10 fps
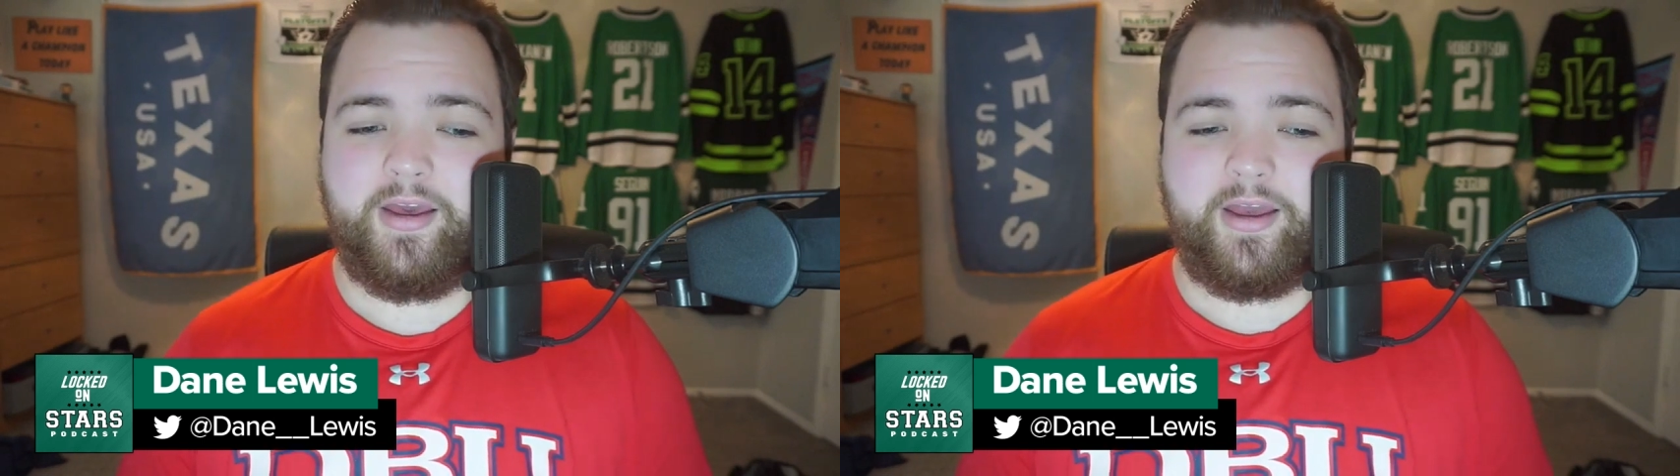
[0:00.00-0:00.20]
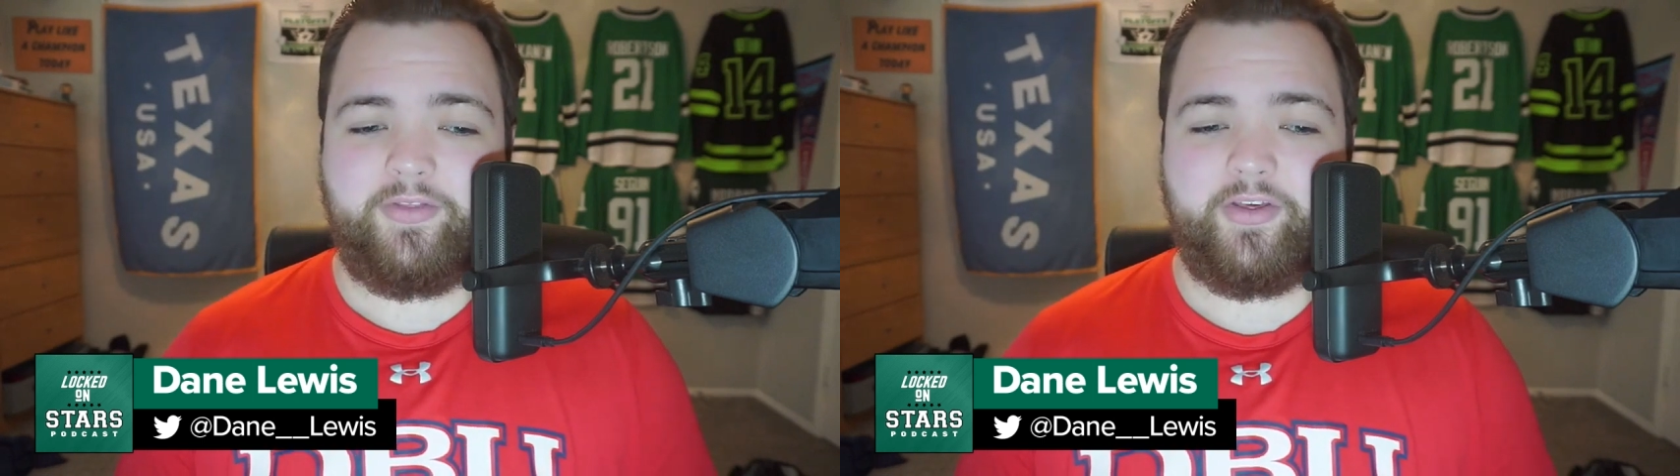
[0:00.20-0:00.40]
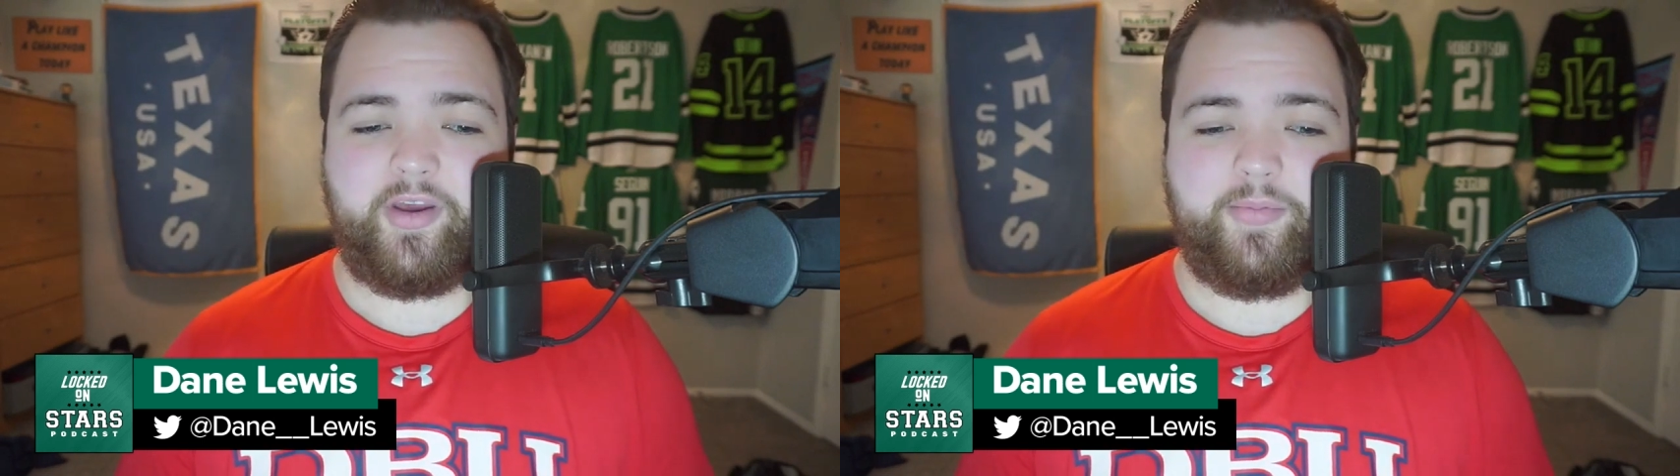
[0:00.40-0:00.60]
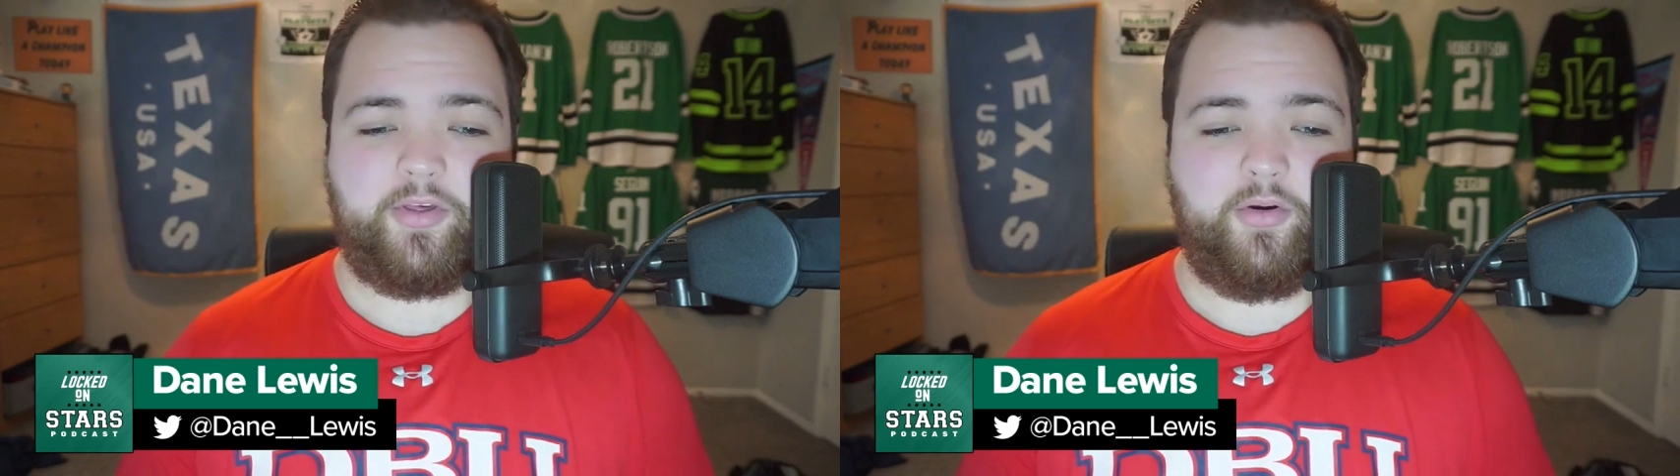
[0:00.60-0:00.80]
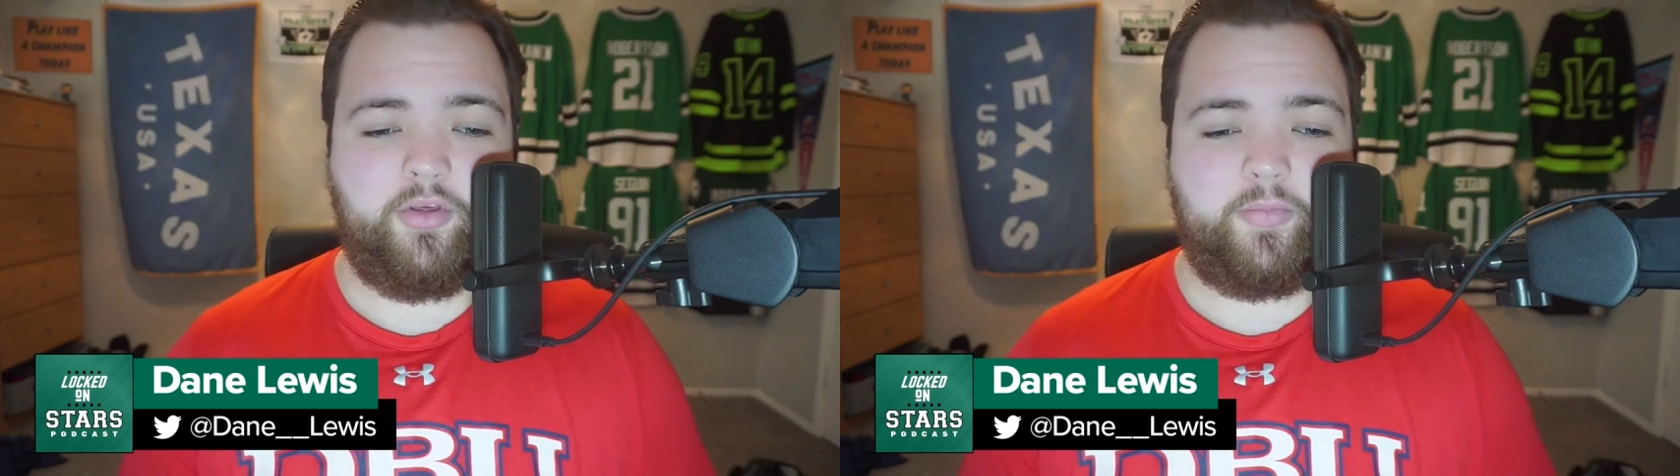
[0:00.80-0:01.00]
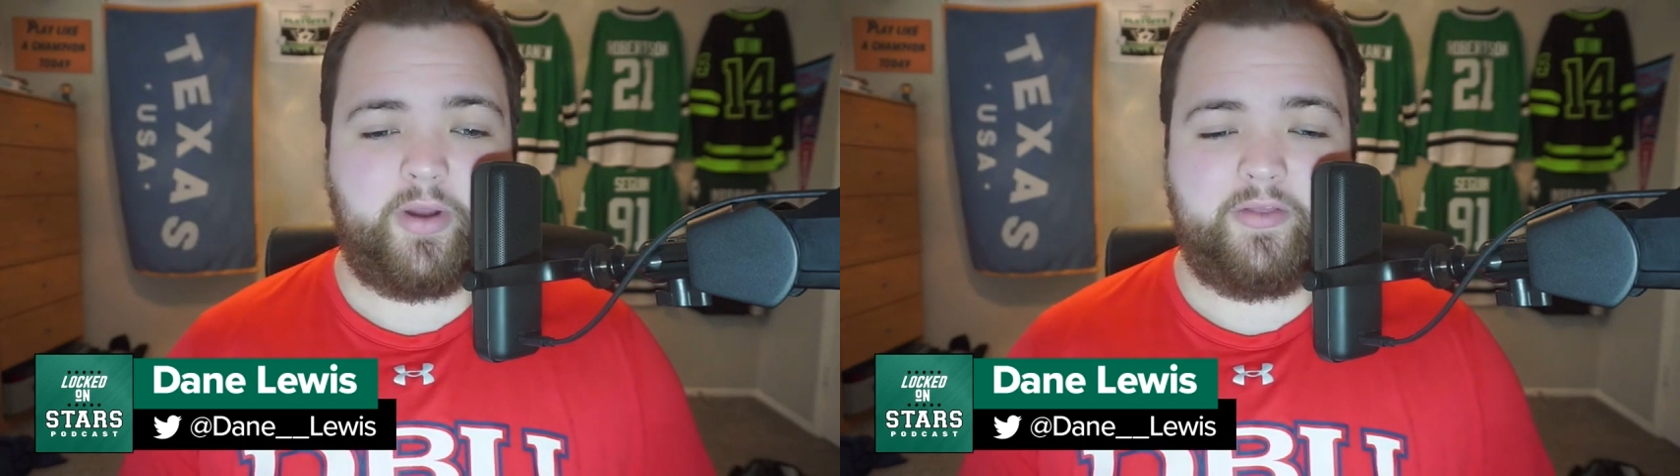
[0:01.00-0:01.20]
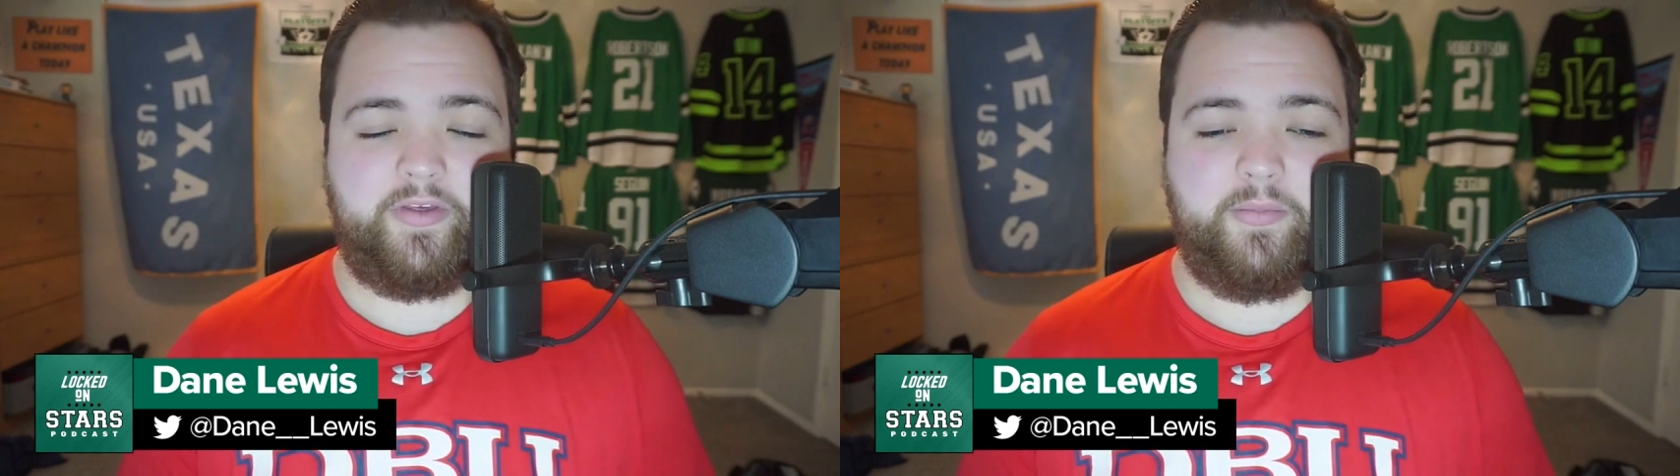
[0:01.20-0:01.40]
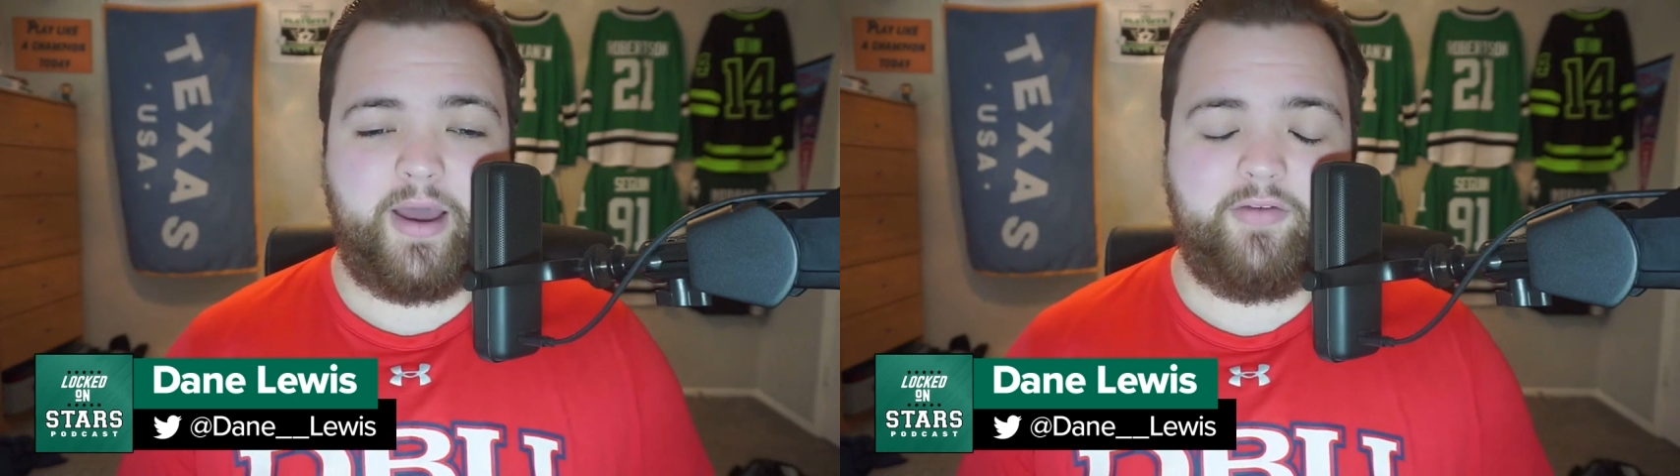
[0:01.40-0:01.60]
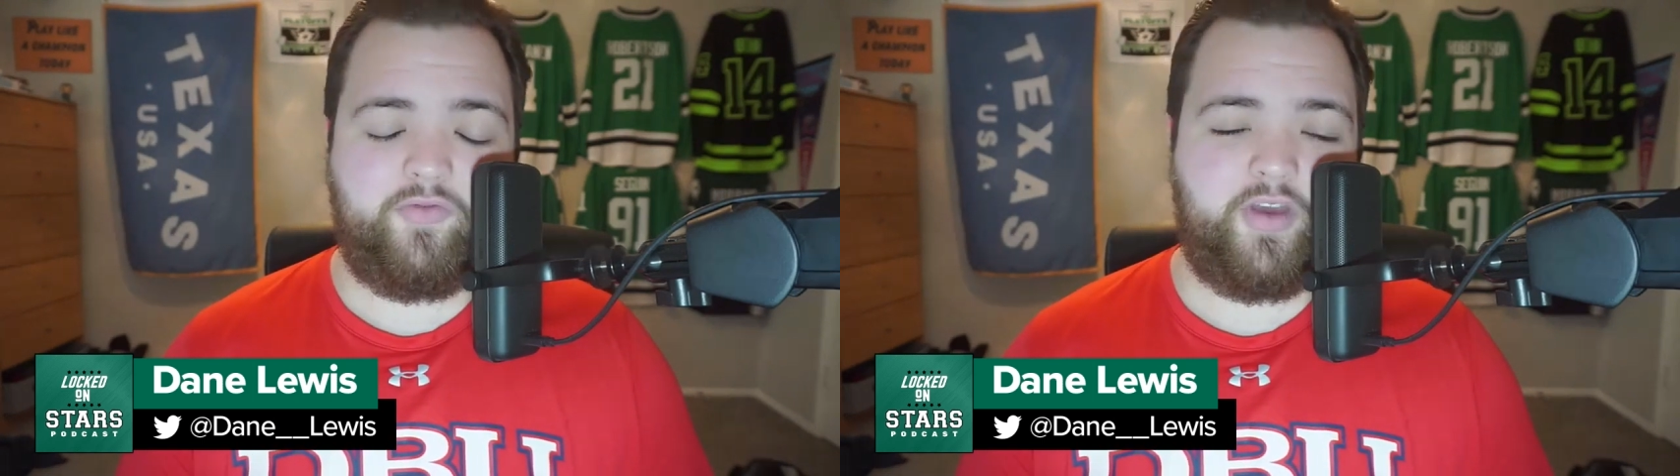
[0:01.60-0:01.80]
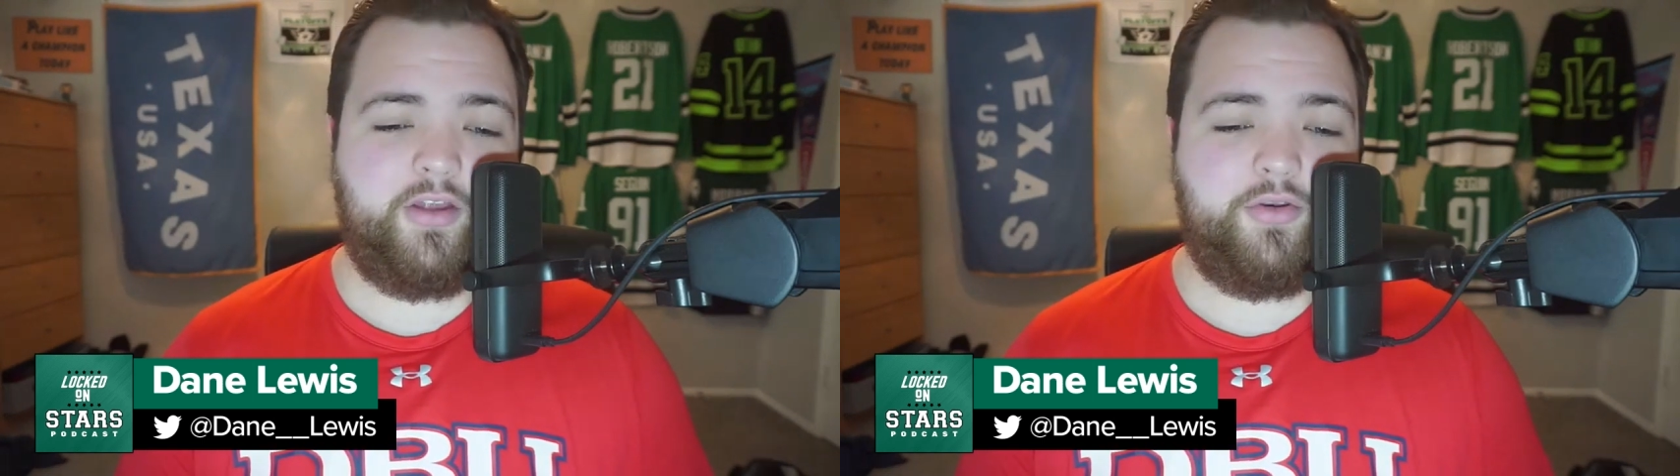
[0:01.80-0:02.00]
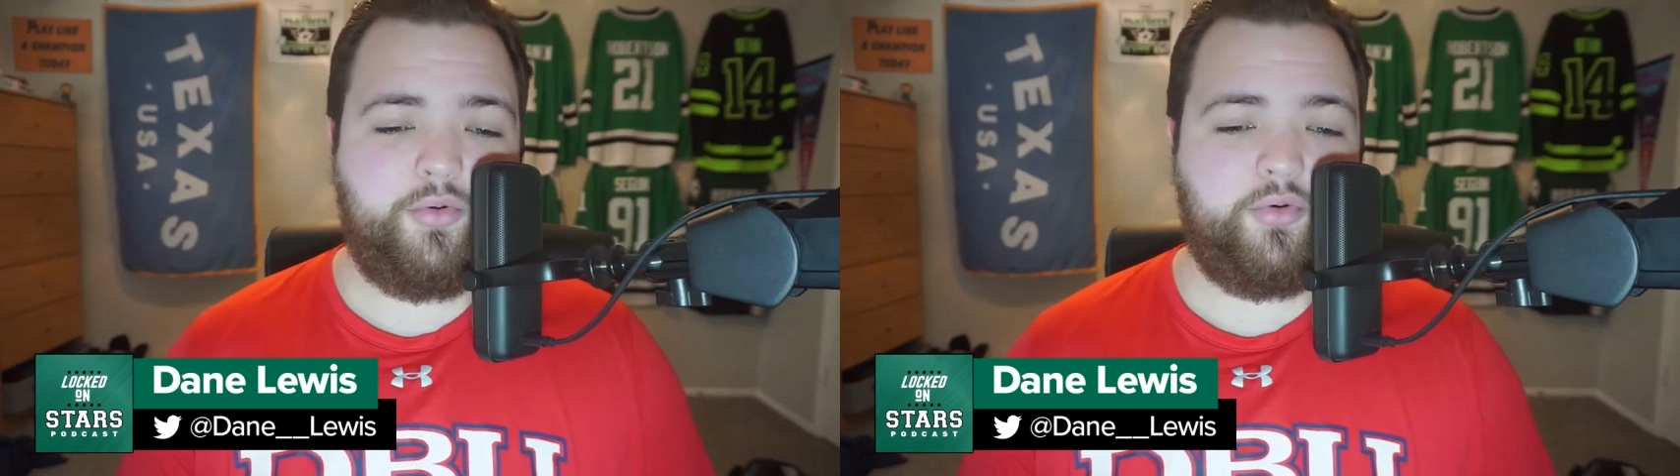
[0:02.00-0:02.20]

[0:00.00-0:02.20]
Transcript: And this episode is brought to you by FanDuel